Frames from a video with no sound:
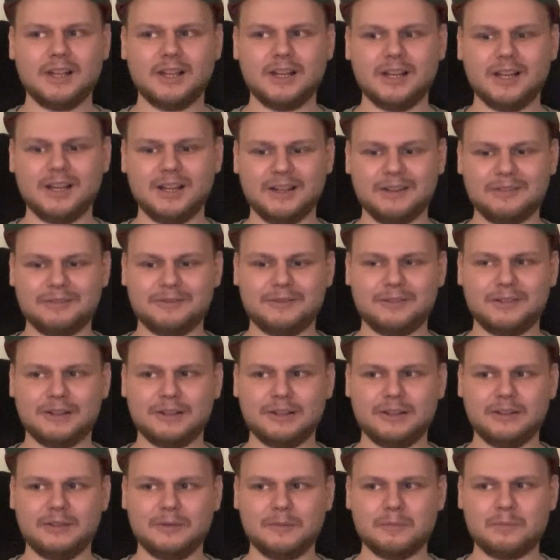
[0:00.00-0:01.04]
but
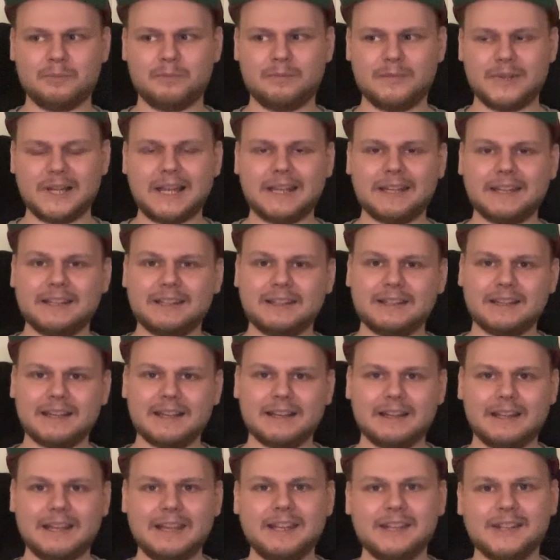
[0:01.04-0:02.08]
playing
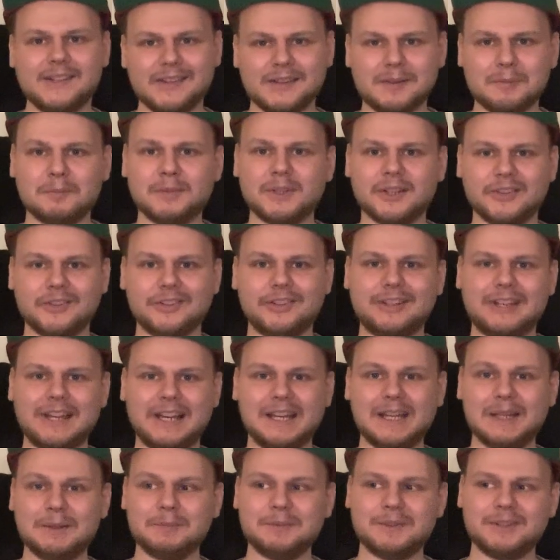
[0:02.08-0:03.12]
18 plus
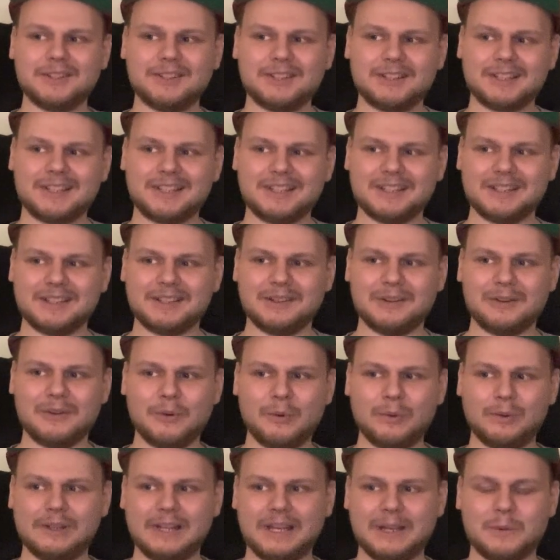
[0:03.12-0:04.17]
games
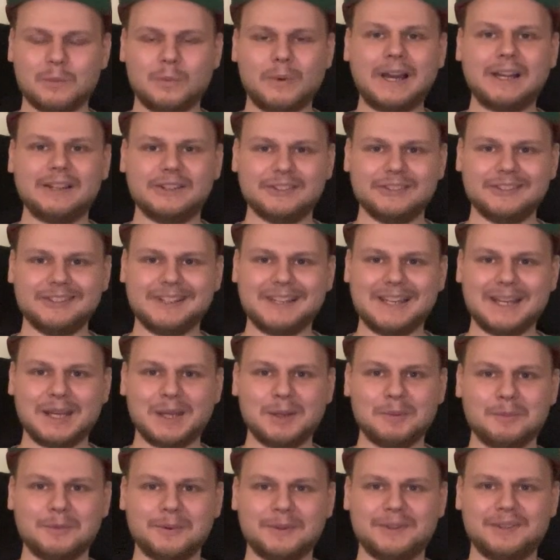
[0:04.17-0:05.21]
or like violent
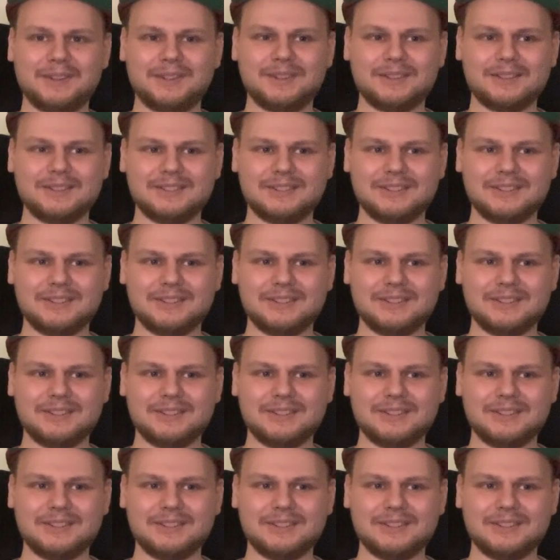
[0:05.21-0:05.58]
games,